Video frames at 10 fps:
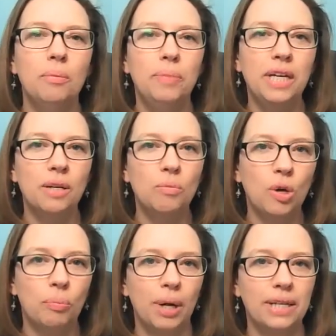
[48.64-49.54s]
being
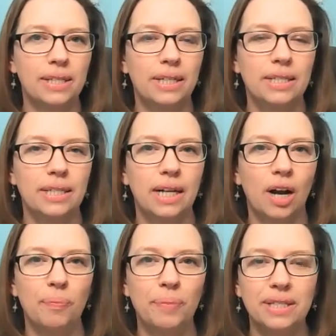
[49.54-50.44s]
more present in
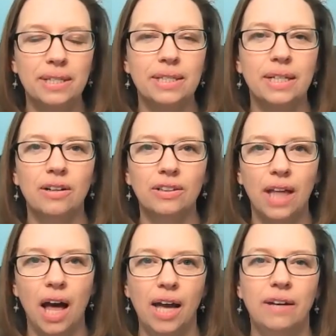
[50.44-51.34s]
our business and our
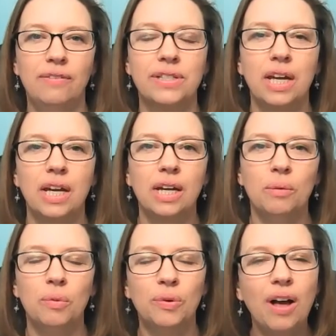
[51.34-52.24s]
lives.
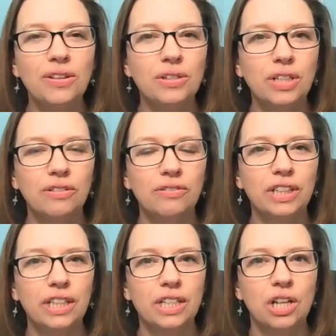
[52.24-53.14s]
We're also going to
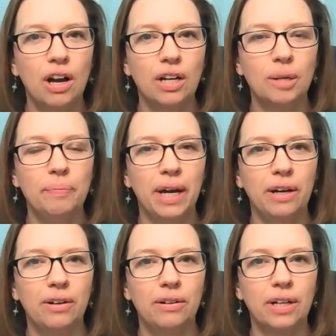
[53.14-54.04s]
really talk
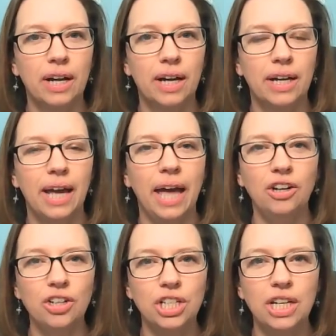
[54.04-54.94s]
about
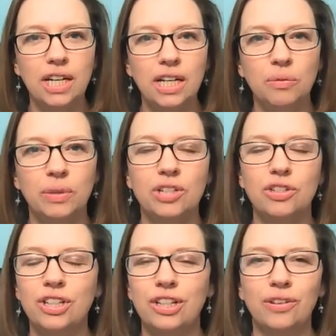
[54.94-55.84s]
energy,
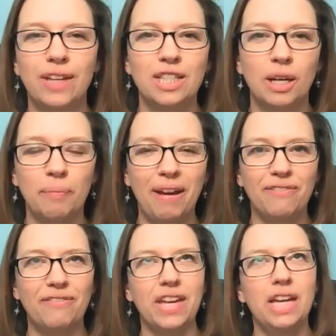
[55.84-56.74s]
which, that's like my
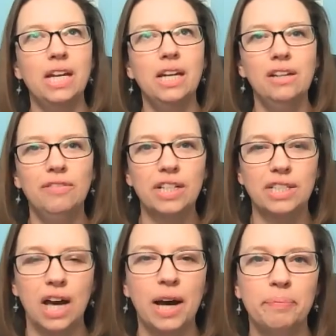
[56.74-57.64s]
favorite
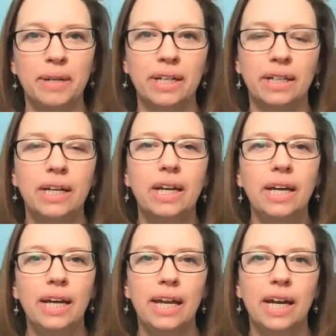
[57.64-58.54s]
topic.
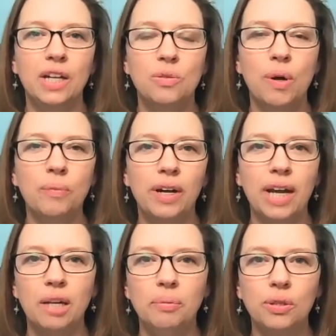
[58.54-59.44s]
And when we're
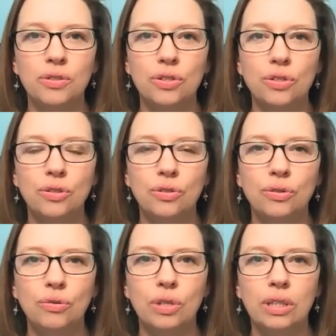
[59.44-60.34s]
able
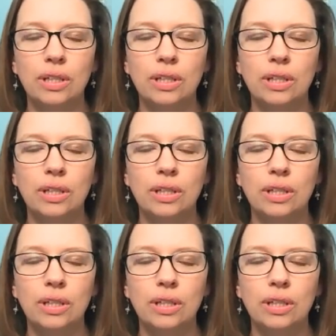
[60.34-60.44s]
to